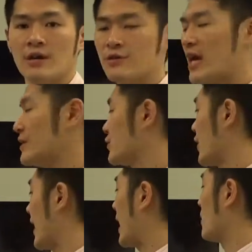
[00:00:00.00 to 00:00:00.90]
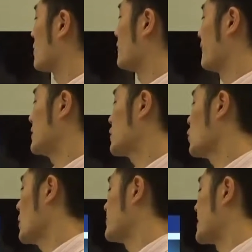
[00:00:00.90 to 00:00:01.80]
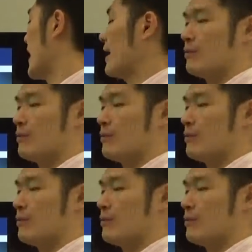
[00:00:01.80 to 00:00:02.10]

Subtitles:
you can check our official website,